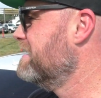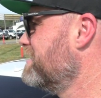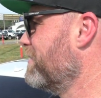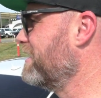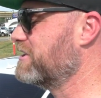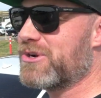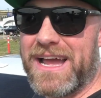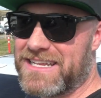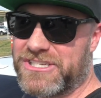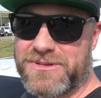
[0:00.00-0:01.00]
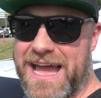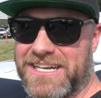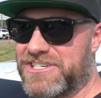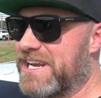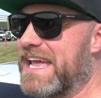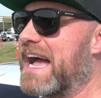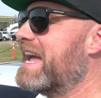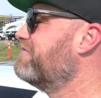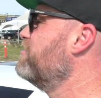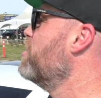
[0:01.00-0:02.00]
So we're gonna try this strategy today. I
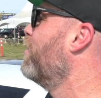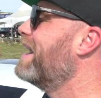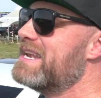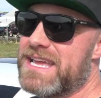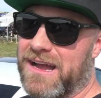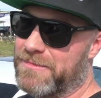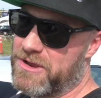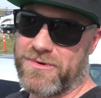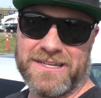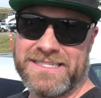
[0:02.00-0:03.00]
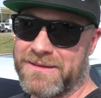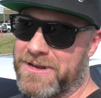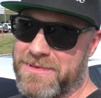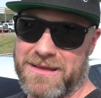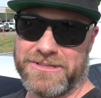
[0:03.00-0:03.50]
have no idea how many runs I'm gonna be able